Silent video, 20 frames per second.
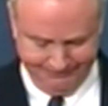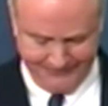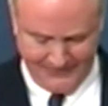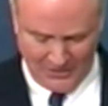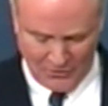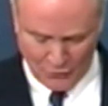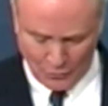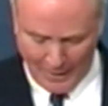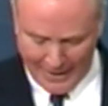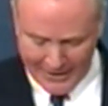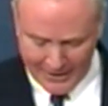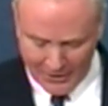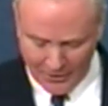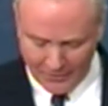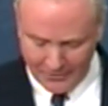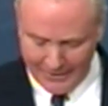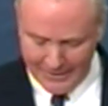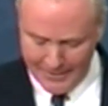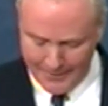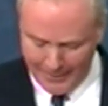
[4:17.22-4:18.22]
It's right
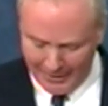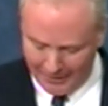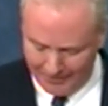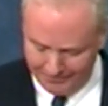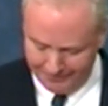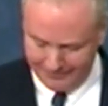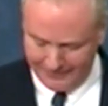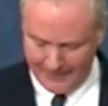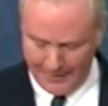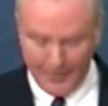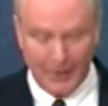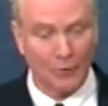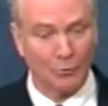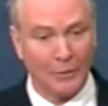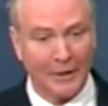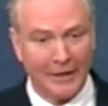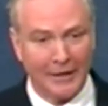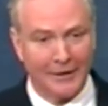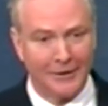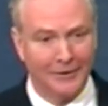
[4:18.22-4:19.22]
here in the bill. Let me
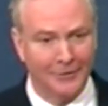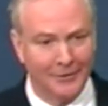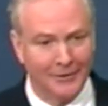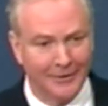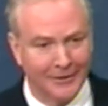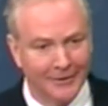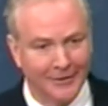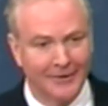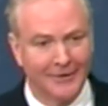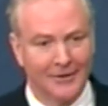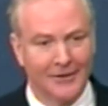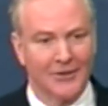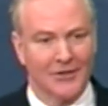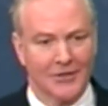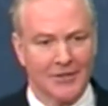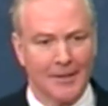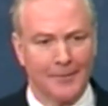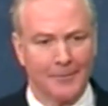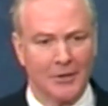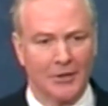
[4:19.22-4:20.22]
read
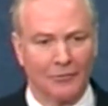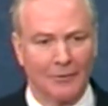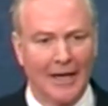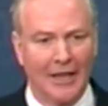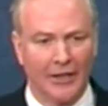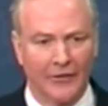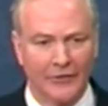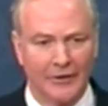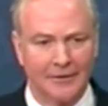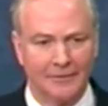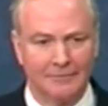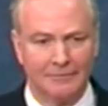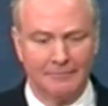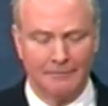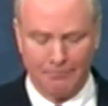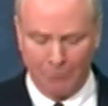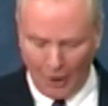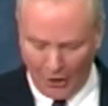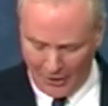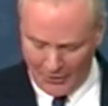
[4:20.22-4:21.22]
some of the relevant
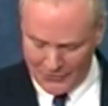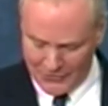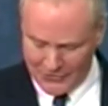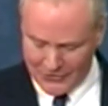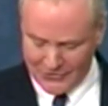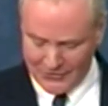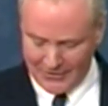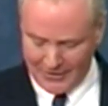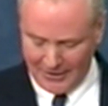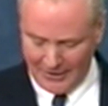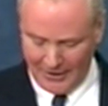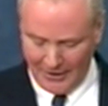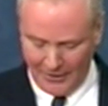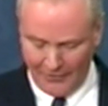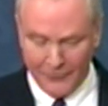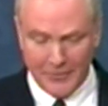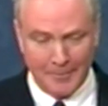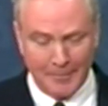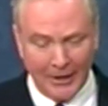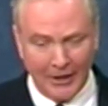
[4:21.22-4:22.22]
parts
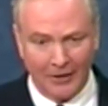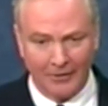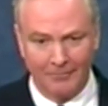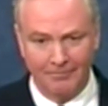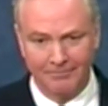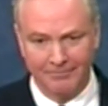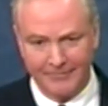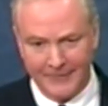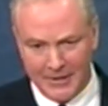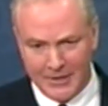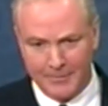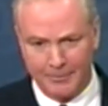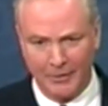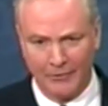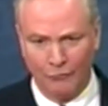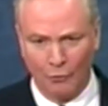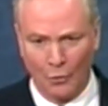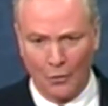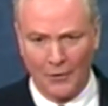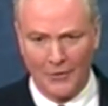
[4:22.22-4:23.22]
of the bill that's
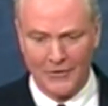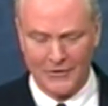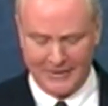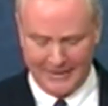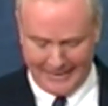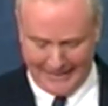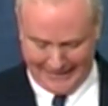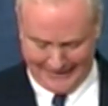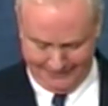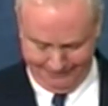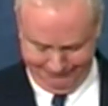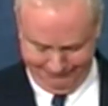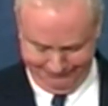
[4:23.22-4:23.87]
before us today.